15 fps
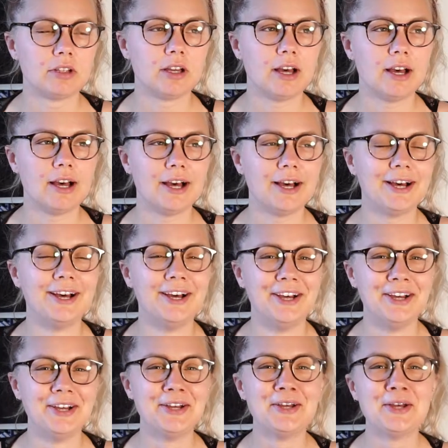But
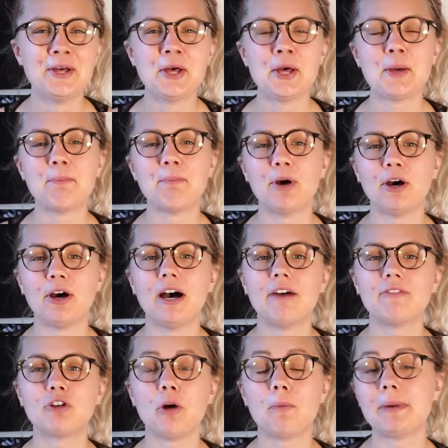
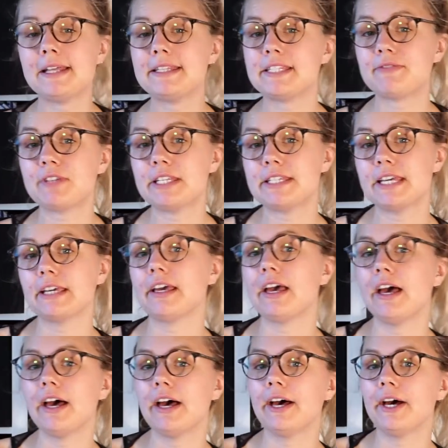I've got plenty of knitting.
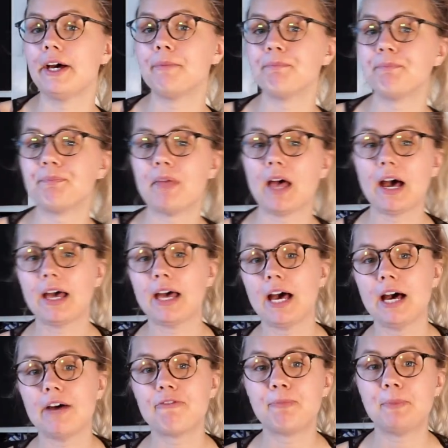I
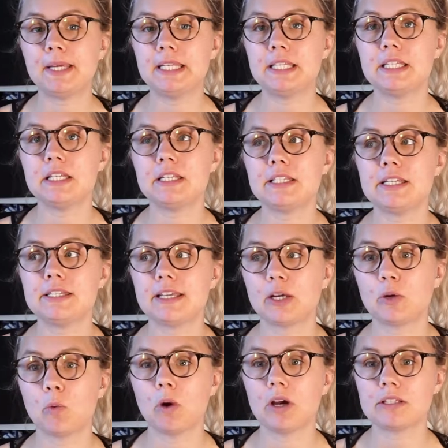have been
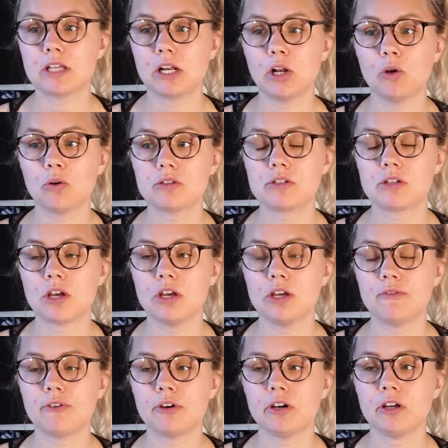knitting quite a lot
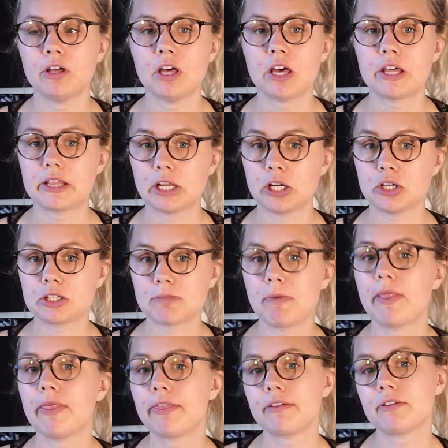over the last
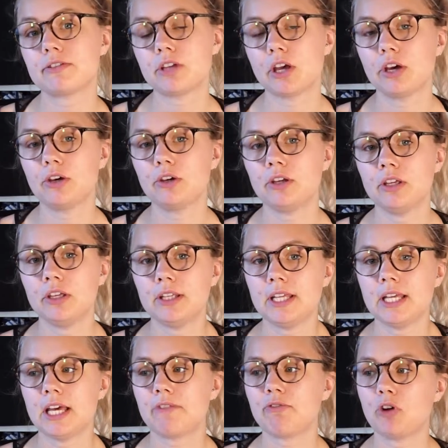month, so
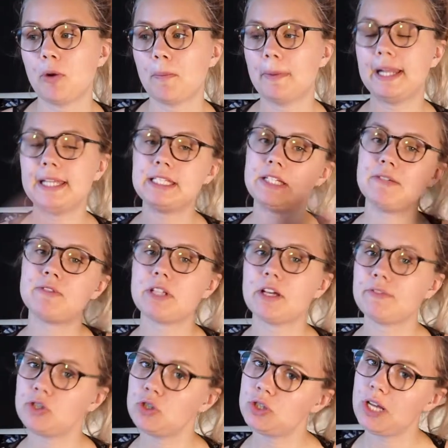I've got plenty of
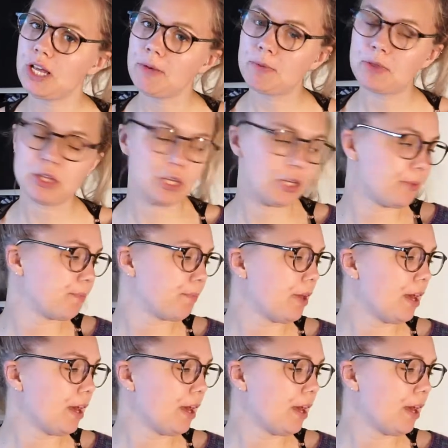stuff to share with you.